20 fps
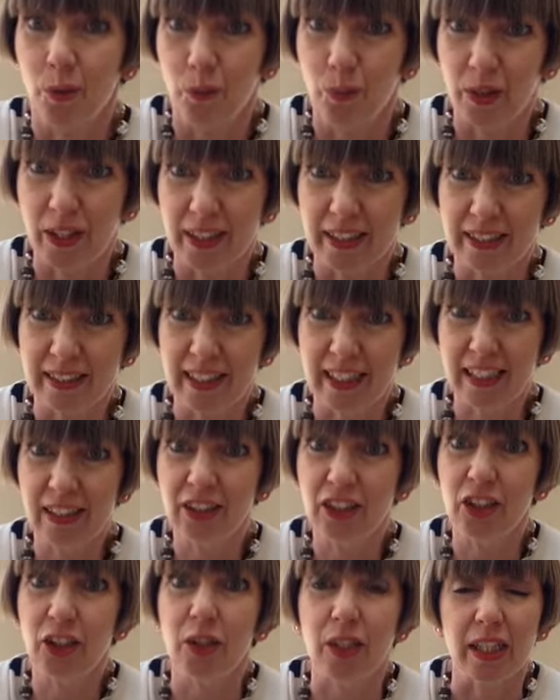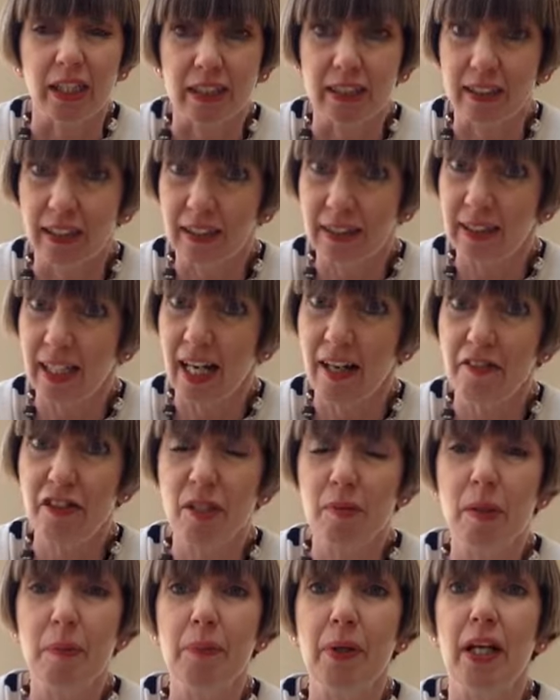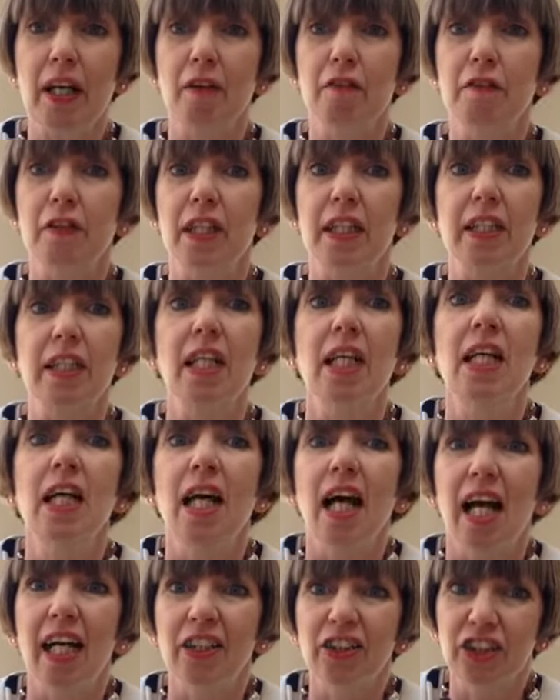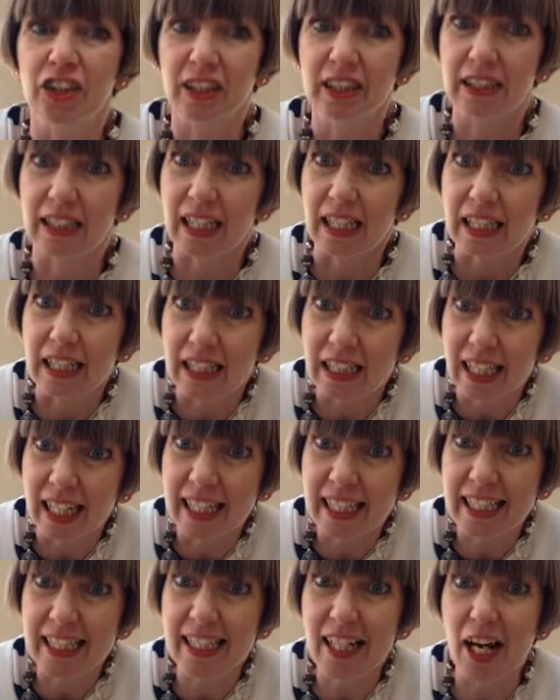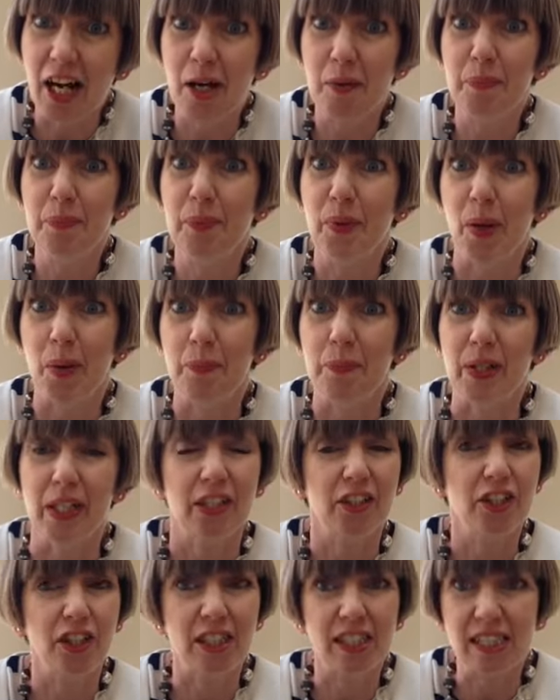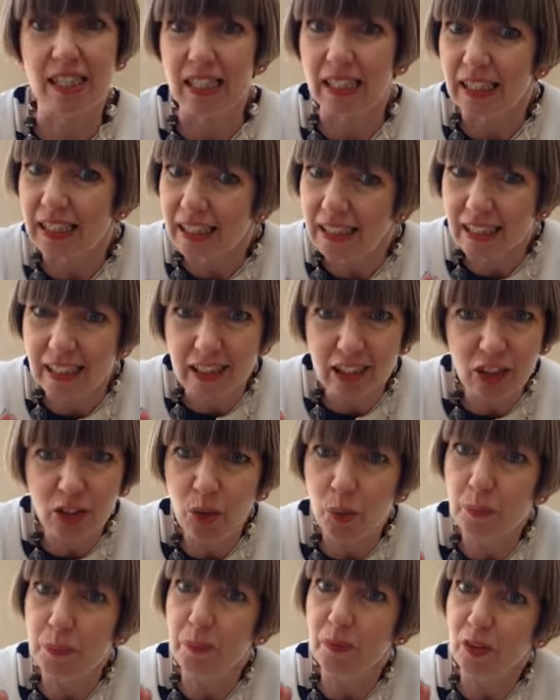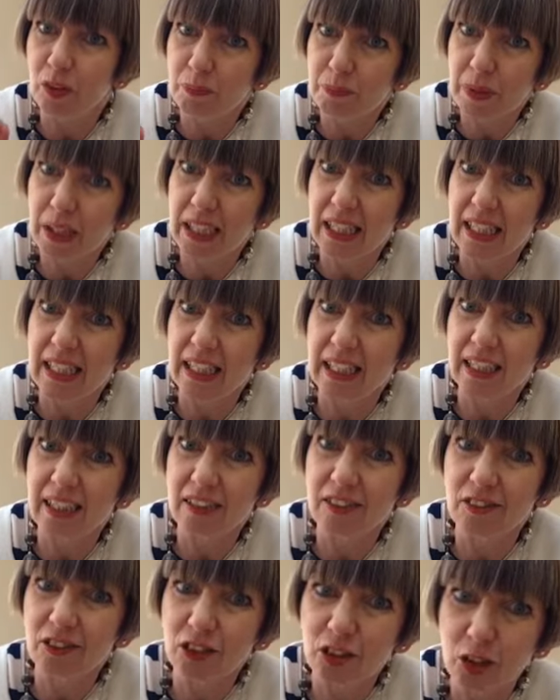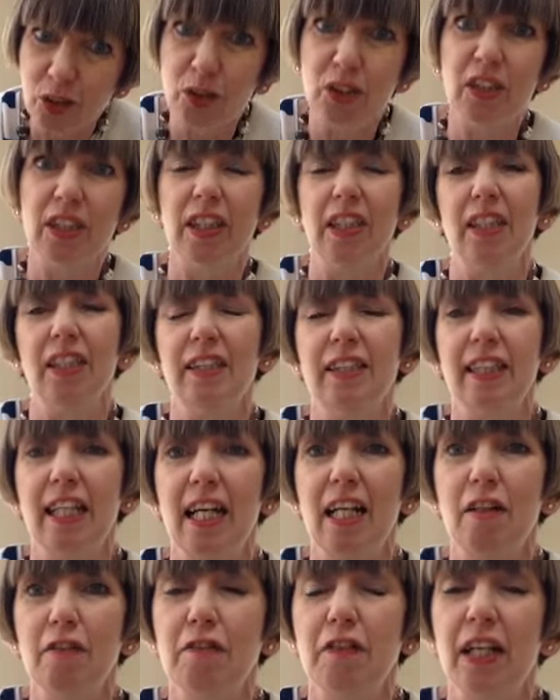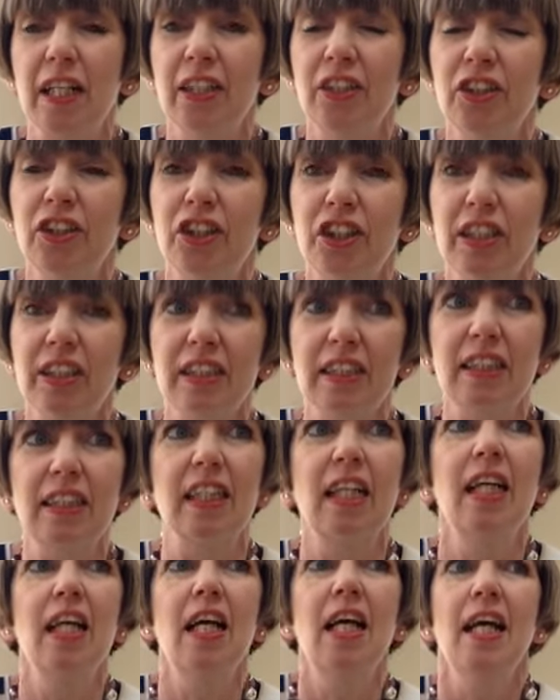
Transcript: We're saying to you it doesn't have to be perfect, and just lighten it up a bit. Just, you know, be good to yourself and just